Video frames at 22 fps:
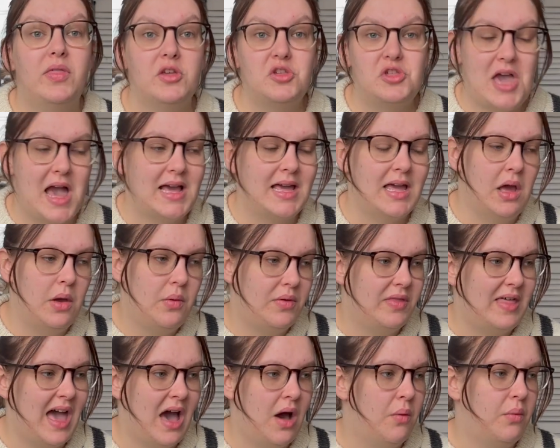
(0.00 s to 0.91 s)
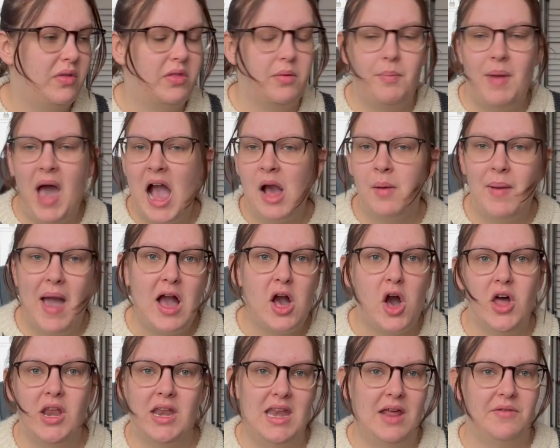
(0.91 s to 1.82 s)
a jacket, without, with a
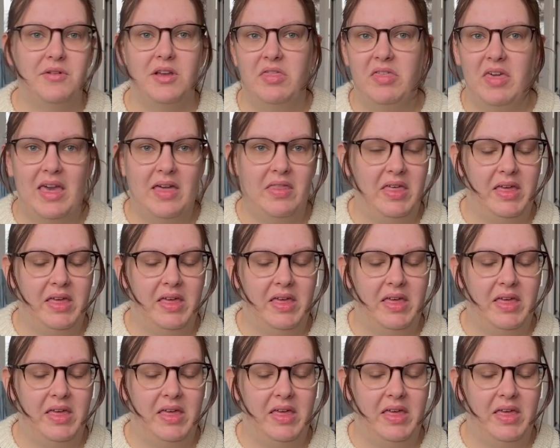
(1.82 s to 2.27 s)
backpack on and everything.